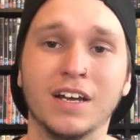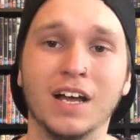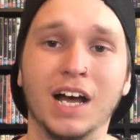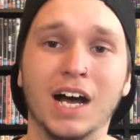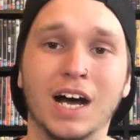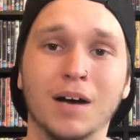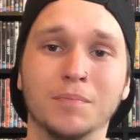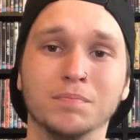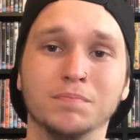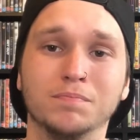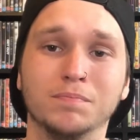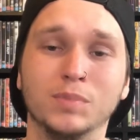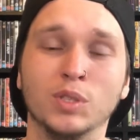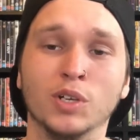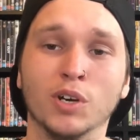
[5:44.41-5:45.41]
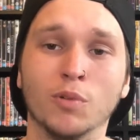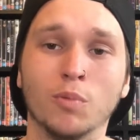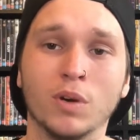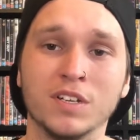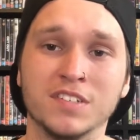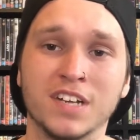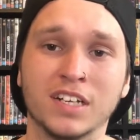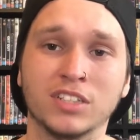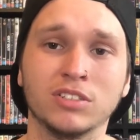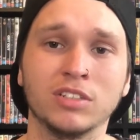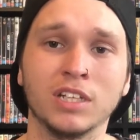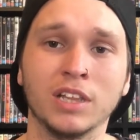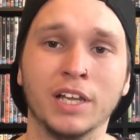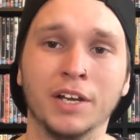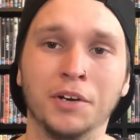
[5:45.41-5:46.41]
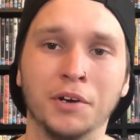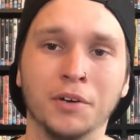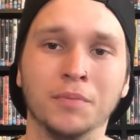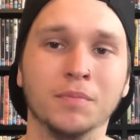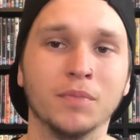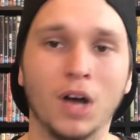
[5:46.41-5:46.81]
what he's actually led on.